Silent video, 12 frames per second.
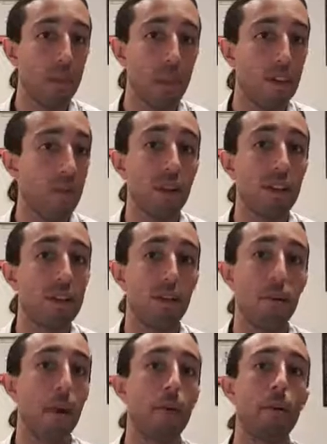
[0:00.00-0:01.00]
To be honest, I
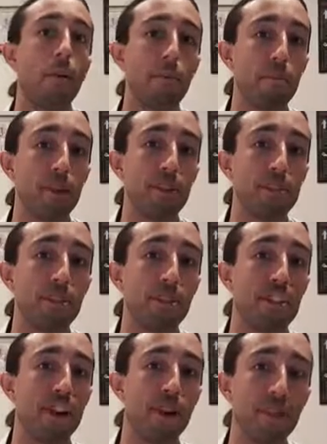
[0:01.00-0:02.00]
remember when I was much
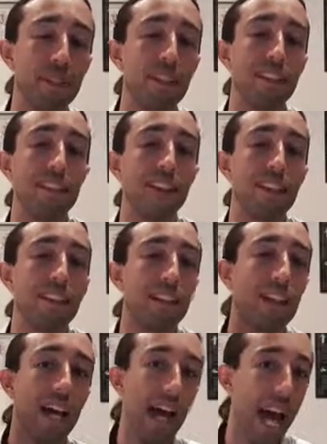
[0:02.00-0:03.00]
younger, I was in the States
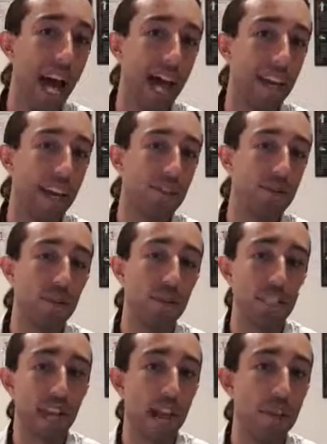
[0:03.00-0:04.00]
and I saw
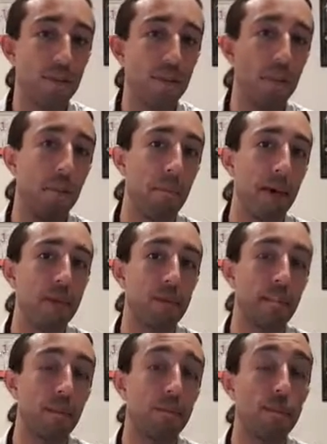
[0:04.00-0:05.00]
this advert on a bus, and it
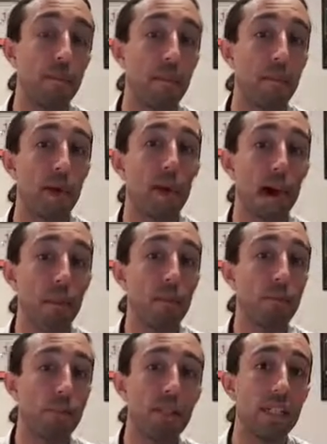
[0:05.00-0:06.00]
was talking about how people
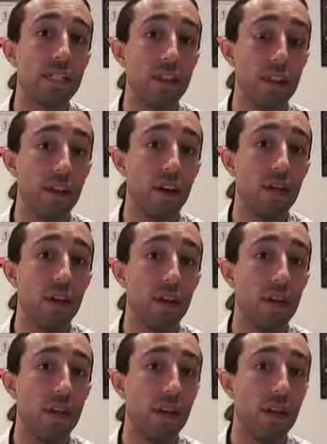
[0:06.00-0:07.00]
should sneeze into their elbow.
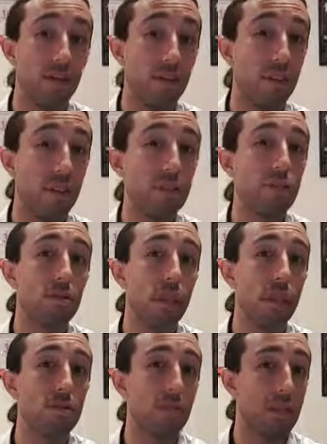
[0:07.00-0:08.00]
This was around
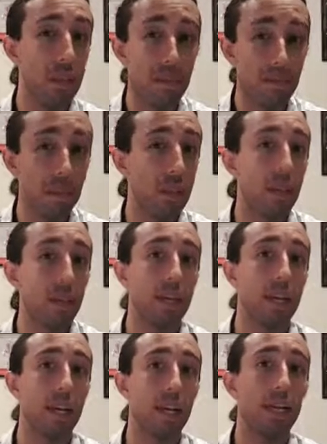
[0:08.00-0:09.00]
2007,
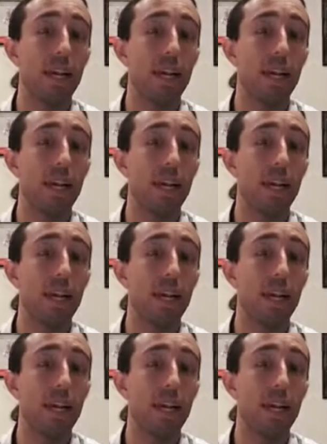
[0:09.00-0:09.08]
2008.